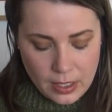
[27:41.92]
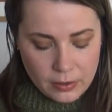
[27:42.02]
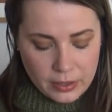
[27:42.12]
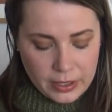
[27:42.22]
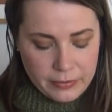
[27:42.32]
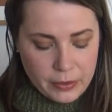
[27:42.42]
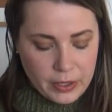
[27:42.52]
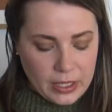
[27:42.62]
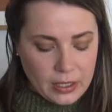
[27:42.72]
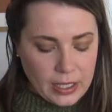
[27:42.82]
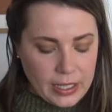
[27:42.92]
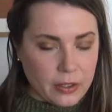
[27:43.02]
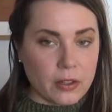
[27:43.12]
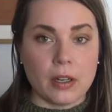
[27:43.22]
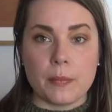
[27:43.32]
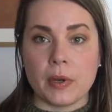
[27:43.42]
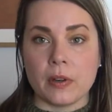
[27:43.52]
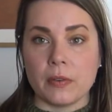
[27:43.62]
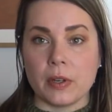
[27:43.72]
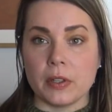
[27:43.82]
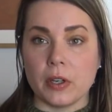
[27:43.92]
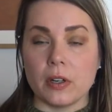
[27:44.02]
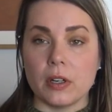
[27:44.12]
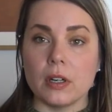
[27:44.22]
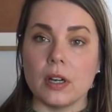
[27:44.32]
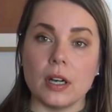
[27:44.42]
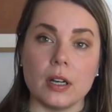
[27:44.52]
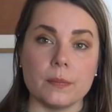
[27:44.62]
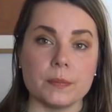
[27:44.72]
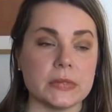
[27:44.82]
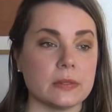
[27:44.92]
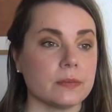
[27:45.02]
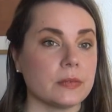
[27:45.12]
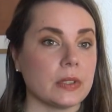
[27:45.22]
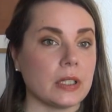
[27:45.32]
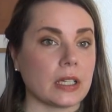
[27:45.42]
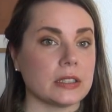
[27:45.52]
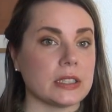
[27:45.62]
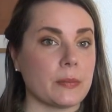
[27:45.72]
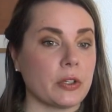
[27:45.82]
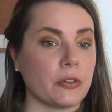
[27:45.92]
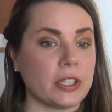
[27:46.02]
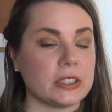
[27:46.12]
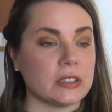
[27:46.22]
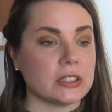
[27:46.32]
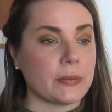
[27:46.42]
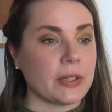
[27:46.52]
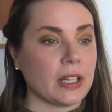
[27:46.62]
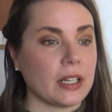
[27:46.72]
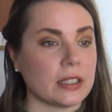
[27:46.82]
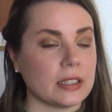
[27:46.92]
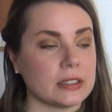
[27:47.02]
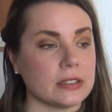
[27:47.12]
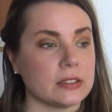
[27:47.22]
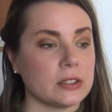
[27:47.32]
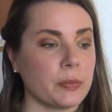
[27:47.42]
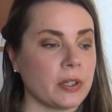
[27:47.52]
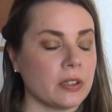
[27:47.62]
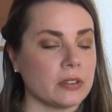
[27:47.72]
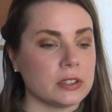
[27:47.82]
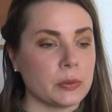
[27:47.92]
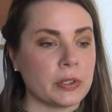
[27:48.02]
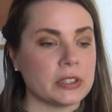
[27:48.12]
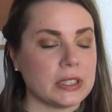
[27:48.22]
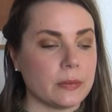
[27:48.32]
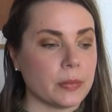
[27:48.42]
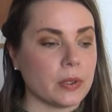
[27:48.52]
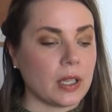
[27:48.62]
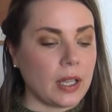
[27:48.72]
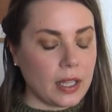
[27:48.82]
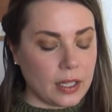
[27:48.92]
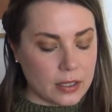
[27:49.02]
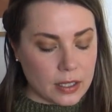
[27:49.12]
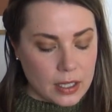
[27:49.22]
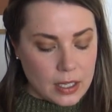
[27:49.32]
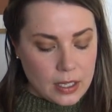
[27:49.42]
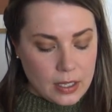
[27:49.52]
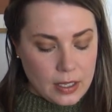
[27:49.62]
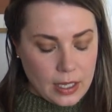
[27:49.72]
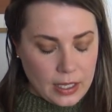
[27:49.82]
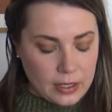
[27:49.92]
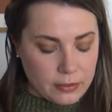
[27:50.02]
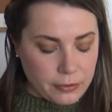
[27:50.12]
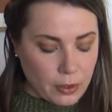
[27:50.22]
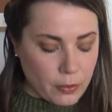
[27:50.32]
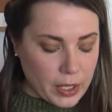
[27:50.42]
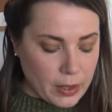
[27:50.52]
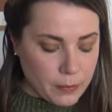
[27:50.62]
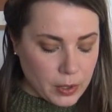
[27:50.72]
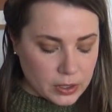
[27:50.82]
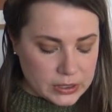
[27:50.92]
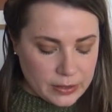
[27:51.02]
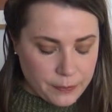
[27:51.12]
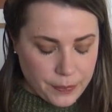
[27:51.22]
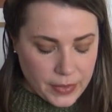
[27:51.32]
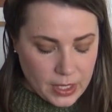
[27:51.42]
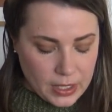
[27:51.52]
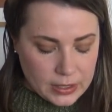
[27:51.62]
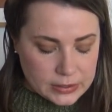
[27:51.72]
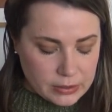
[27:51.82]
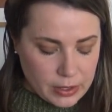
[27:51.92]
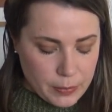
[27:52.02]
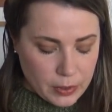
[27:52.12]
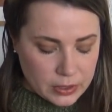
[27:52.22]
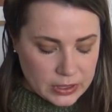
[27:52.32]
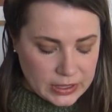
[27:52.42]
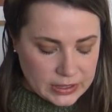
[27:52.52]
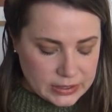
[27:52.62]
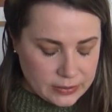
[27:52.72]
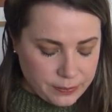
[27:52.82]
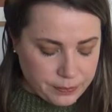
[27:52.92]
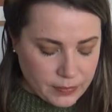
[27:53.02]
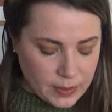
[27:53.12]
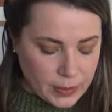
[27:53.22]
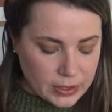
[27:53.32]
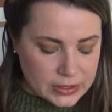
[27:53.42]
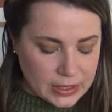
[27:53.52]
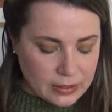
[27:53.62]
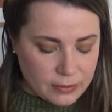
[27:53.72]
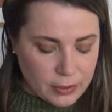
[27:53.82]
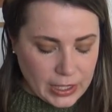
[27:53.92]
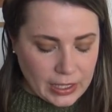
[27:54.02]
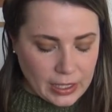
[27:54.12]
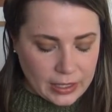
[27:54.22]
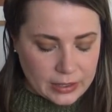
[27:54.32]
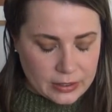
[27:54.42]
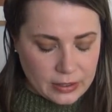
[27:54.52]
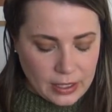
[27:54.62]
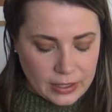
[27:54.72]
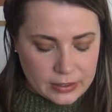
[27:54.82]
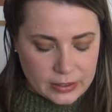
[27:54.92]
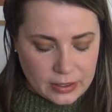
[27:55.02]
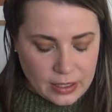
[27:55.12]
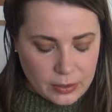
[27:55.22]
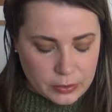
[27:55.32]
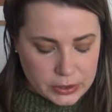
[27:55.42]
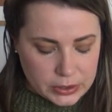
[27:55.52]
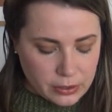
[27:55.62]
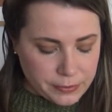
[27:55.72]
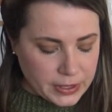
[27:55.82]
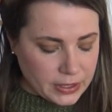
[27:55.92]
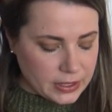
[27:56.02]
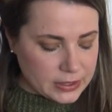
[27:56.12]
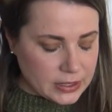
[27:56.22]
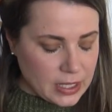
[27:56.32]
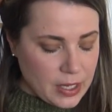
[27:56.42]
or if you need a layer above or your like summer dress or something like that. So super simple and flowy and boxy. So I bought this because I really liked how soft it is.